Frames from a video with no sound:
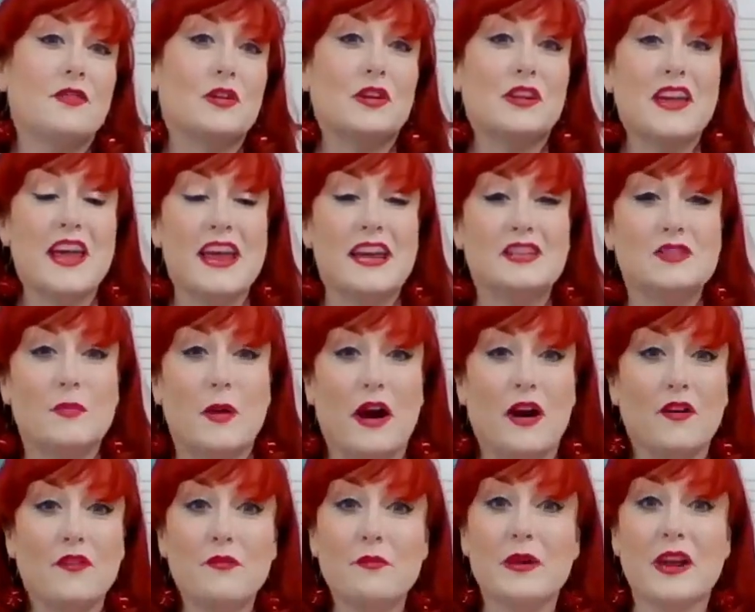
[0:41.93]
for
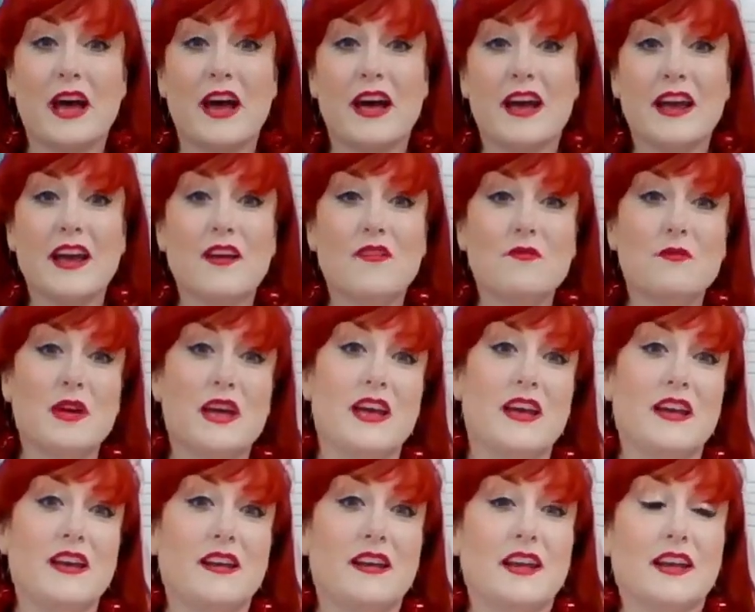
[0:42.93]
K-12, but I have
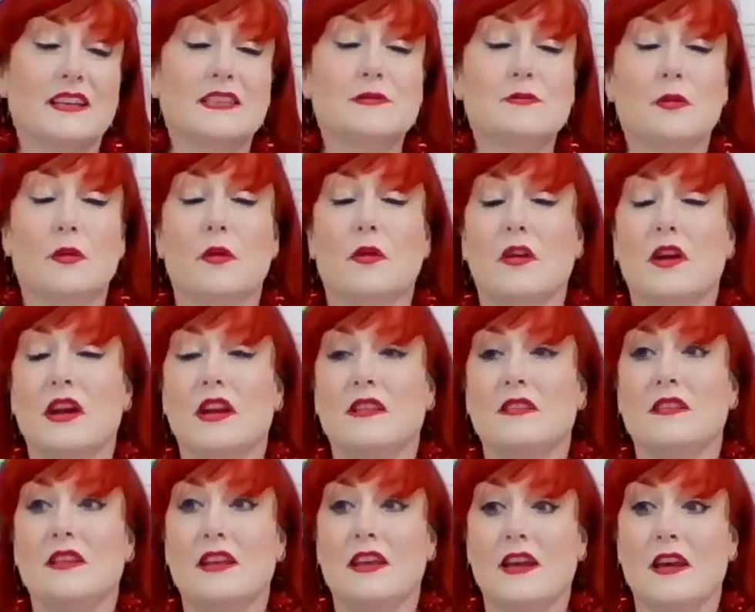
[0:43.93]
been
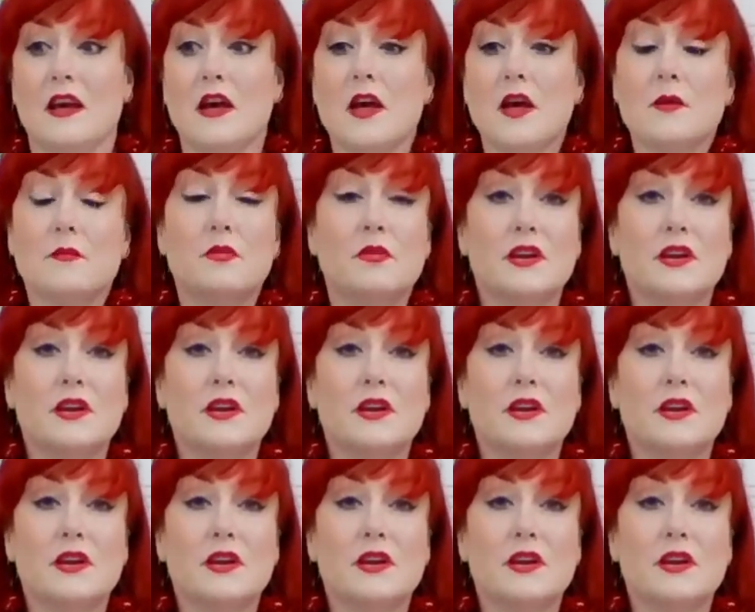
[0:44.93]
exploring the